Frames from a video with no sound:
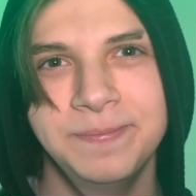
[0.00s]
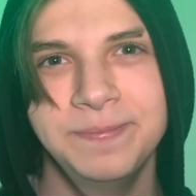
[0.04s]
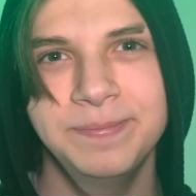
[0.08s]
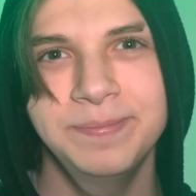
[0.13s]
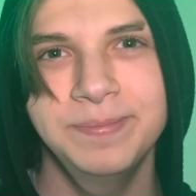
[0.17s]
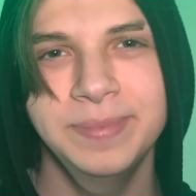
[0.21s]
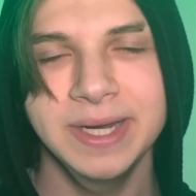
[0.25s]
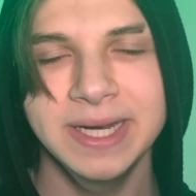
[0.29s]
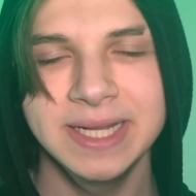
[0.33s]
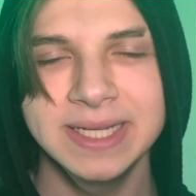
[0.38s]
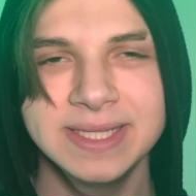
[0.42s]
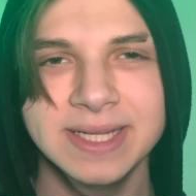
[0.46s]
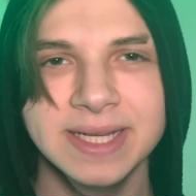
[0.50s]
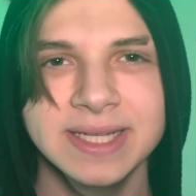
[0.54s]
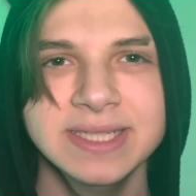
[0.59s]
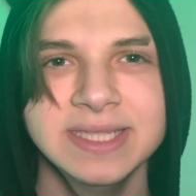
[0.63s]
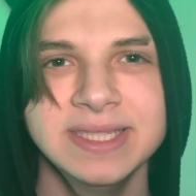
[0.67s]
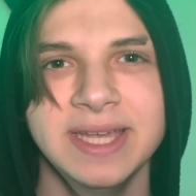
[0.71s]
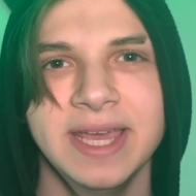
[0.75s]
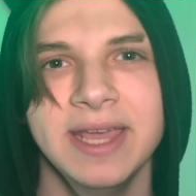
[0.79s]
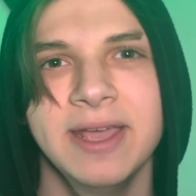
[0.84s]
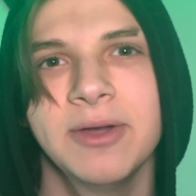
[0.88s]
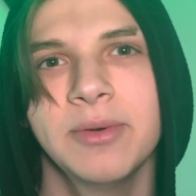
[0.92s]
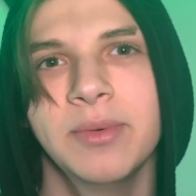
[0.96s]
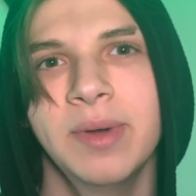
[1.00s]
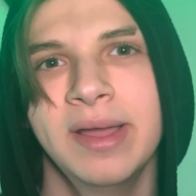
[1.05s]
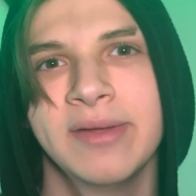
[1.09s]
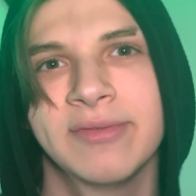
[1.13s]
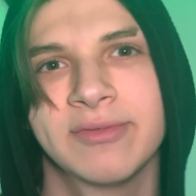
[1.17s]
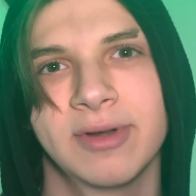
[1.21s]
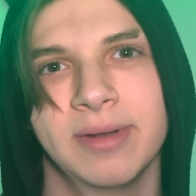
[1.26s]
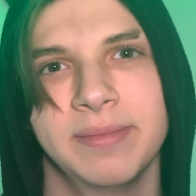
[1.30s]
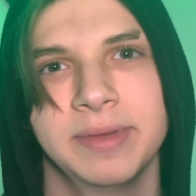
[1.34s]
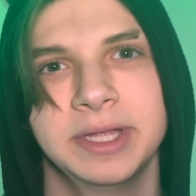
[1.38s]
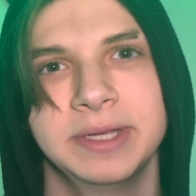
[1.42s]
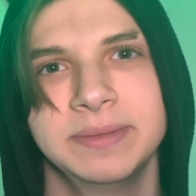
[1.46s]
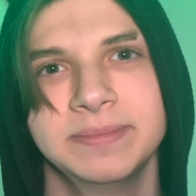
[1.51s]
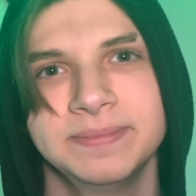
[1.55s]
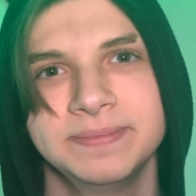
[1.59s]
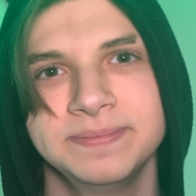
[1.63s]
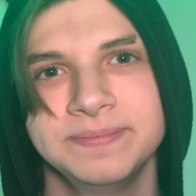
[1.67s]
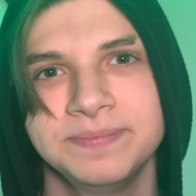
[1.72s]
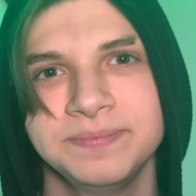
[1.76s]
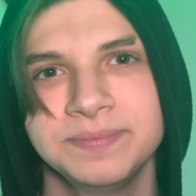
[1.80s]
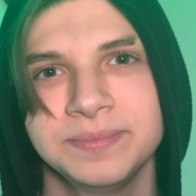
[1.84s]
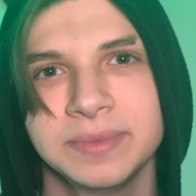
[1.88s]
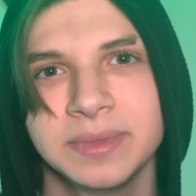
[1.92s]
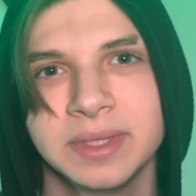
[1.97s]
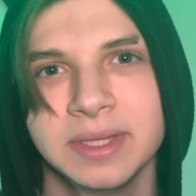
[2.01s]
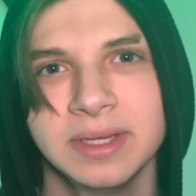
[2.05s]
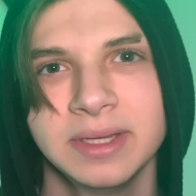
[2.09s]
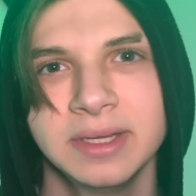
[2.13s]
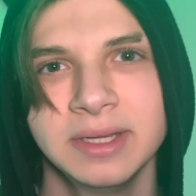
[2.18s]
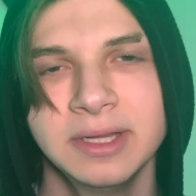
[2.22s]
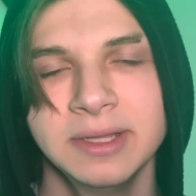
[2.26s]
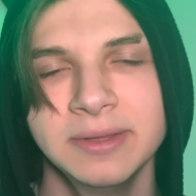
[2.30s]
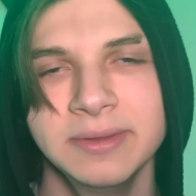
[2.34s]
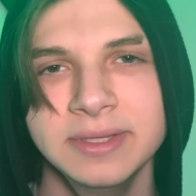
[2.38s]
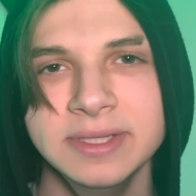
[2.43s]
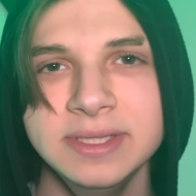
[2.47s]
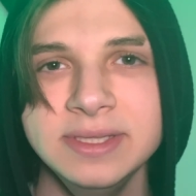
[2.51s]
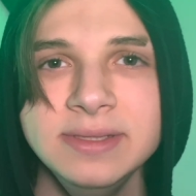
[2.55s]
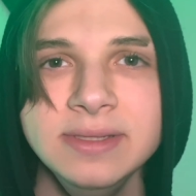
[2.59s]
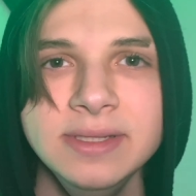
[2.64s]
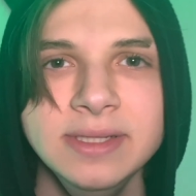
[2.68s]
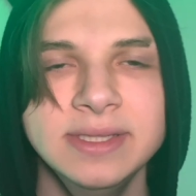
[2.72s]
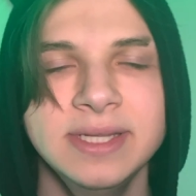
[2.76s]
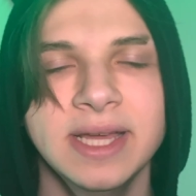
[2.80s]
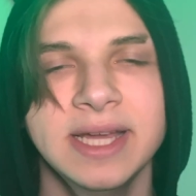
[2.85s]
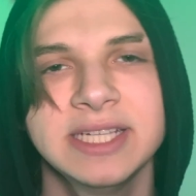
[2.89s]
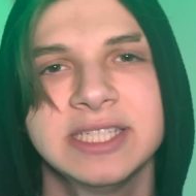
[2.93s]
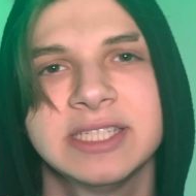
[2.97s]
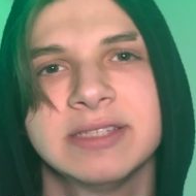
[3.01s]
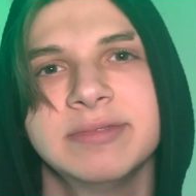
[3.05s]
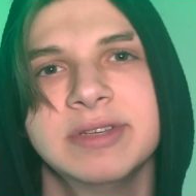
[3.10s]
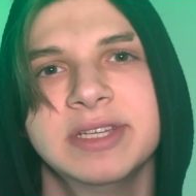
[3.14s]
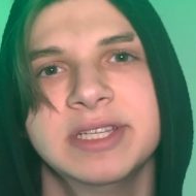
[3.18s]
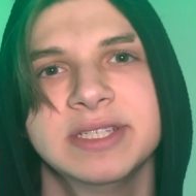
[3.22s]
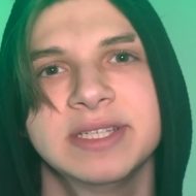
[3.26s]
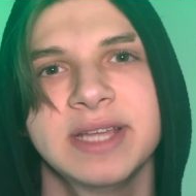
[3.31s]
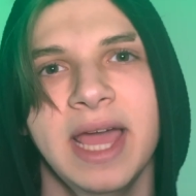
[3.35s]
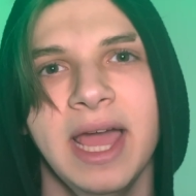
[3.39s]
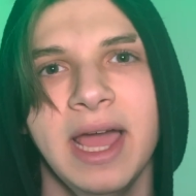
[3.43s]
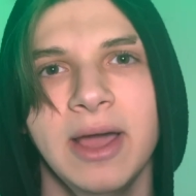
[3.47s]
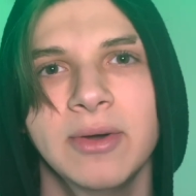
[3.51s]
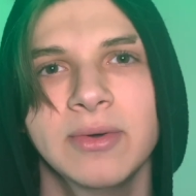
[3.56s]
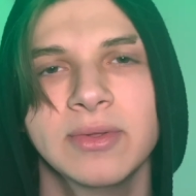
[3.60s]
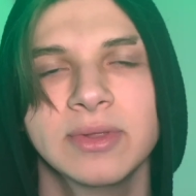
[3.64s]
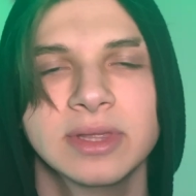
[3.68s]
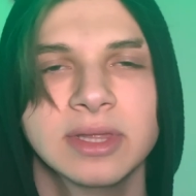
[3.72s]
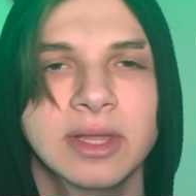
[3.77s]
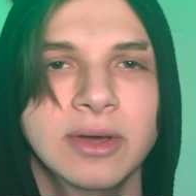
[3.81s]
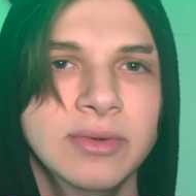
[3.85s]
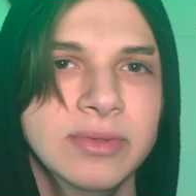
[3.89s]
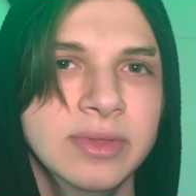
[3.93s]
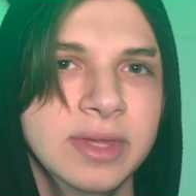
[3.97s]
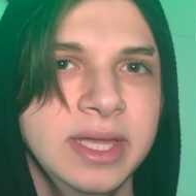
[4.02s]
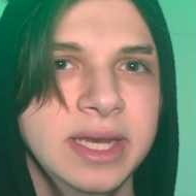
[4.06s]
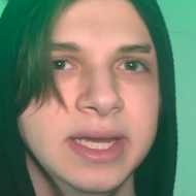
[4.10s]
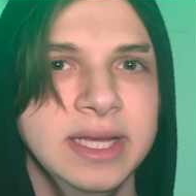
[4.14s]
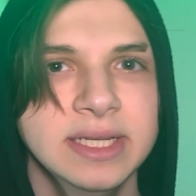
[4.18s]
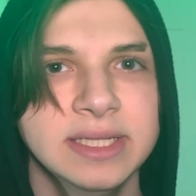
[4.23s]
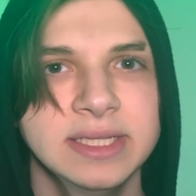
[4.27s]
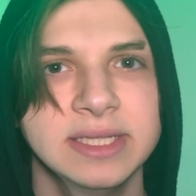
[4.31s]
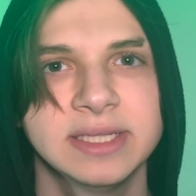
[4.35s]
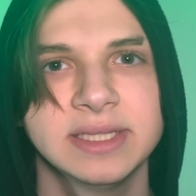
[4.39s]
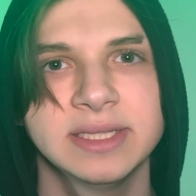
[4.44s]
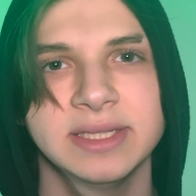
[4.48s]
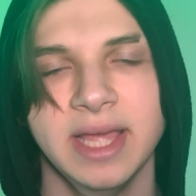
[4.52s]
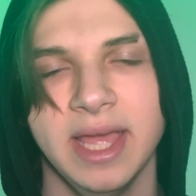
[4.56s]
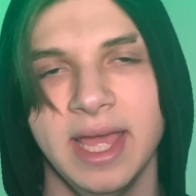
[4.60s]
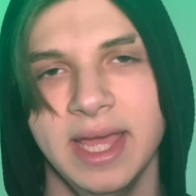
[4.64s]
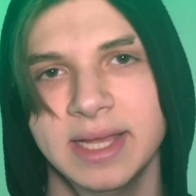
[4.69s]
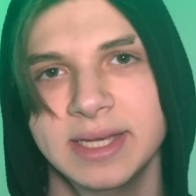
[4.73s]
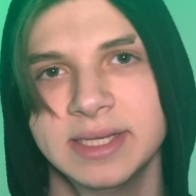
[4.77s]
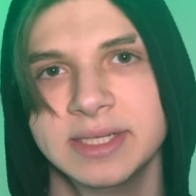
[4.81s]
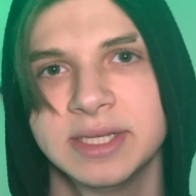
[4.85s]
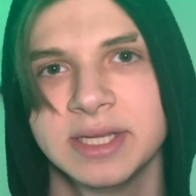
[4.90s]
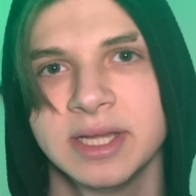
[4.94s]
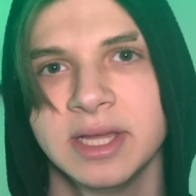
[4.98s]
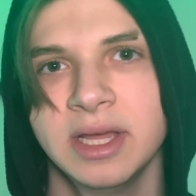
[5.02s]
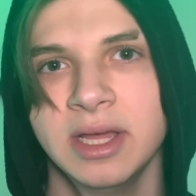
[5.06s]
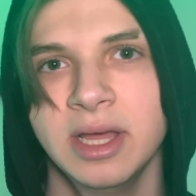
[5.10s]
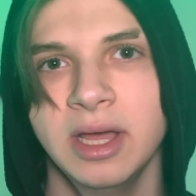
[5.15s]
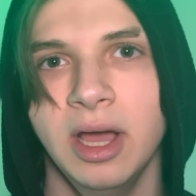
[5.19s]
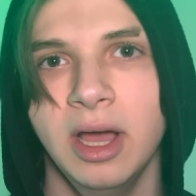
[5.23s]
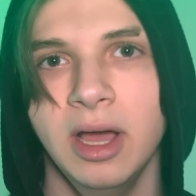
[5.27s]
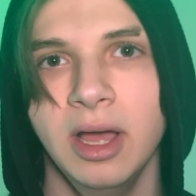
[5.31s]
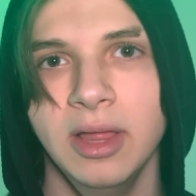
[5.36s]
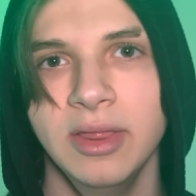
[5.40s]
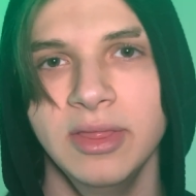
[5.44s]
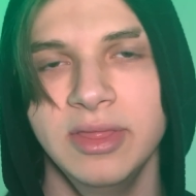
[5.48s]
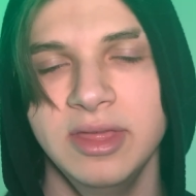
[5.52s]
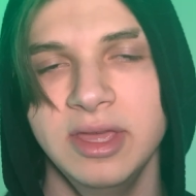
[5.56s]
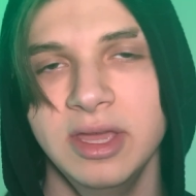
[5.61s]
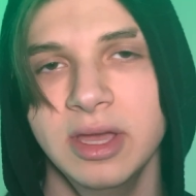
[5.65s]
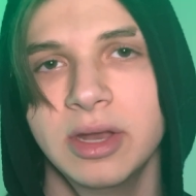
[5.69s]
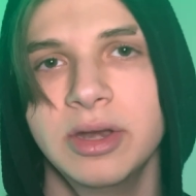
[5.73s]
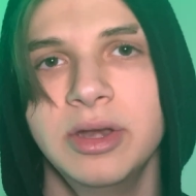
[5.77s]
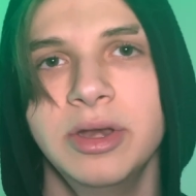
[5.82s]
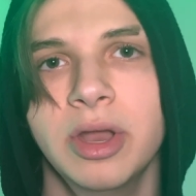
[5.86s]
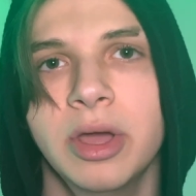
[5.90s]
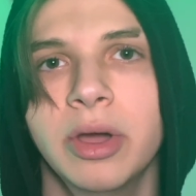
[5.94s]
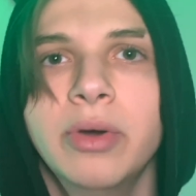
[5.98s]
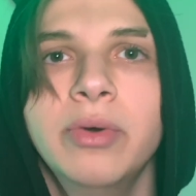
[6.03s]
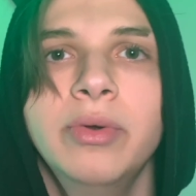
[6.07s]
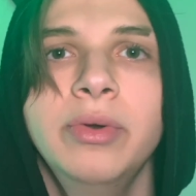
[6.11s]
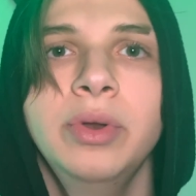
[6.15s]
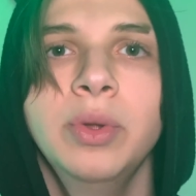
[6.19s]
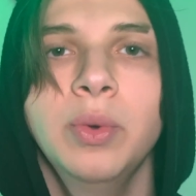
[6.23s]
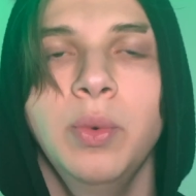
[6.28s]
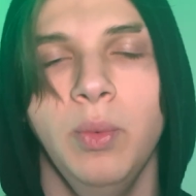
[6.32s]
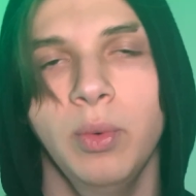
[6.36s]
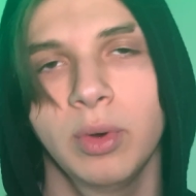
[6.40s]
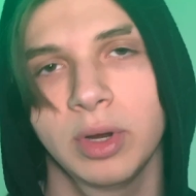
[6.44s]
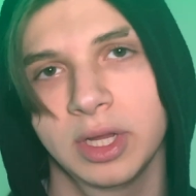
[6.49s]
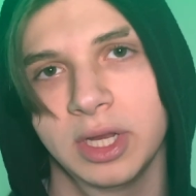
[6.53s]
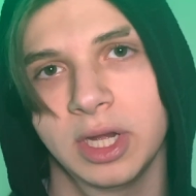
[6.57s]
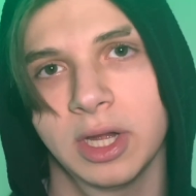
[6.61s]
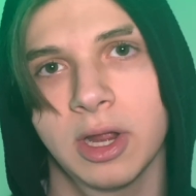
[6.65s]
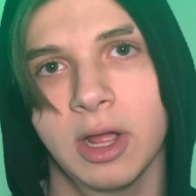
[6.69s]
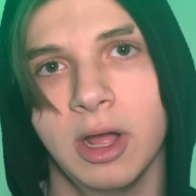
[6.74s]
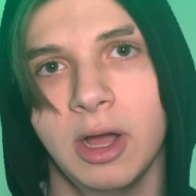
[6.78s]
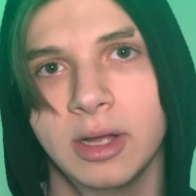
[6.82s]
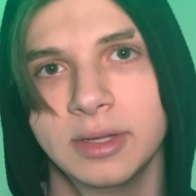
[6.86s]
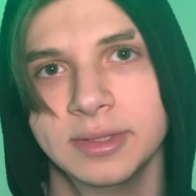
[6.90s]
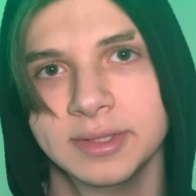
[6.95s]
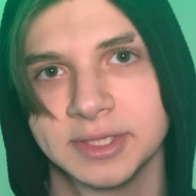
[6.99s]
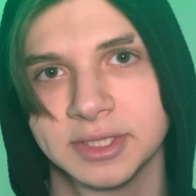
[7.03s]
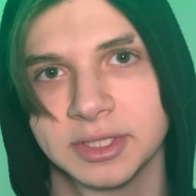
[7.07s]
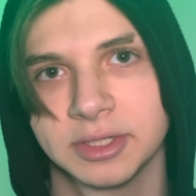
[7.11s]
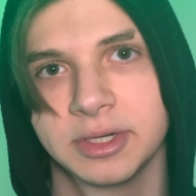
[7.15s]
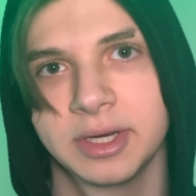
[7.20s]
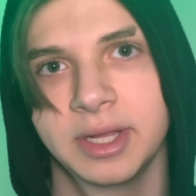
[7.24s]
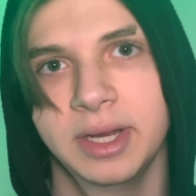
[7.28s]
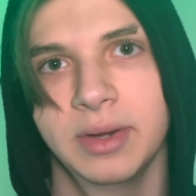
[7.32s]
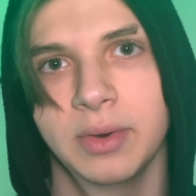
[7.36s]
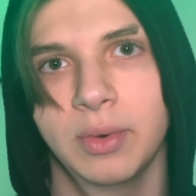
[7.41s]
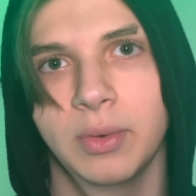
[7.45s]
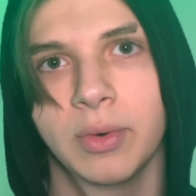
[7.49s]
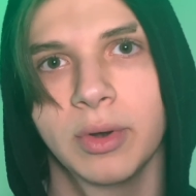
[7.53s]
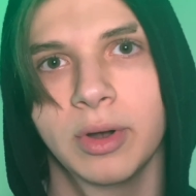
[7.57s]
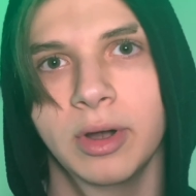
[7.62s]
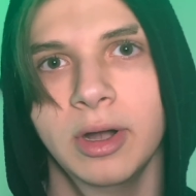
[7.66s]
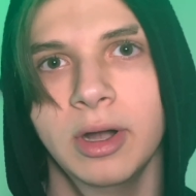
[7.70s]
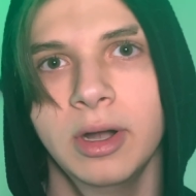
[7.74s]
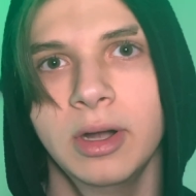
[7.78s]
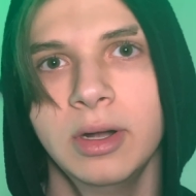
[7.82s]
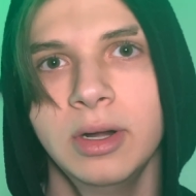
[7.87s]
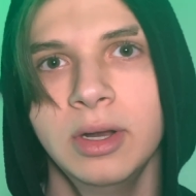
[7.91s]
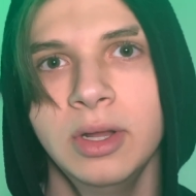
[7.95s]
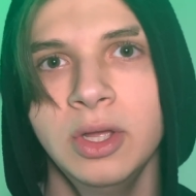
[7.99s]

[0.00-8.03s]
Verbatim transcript: but it does take away from it. This is a testament to how loneliness and the unknown work in concert in horror.